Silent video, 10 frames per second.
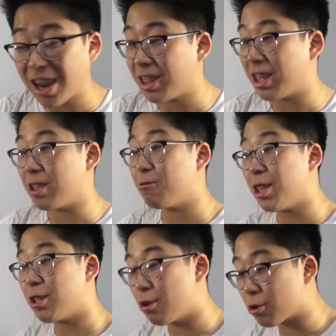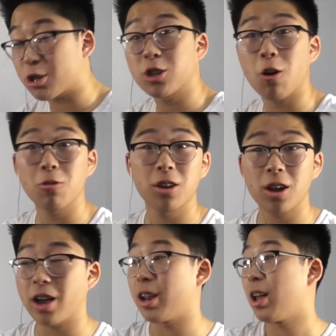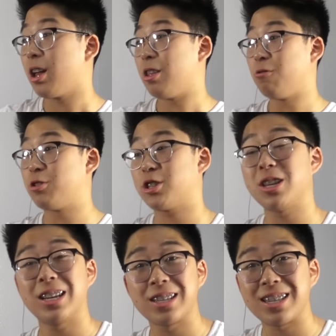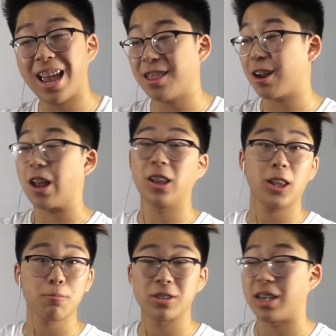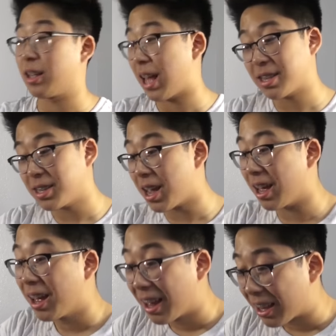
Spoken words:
anything. You think you're so good, you just need to stand there and lip sync. That's it.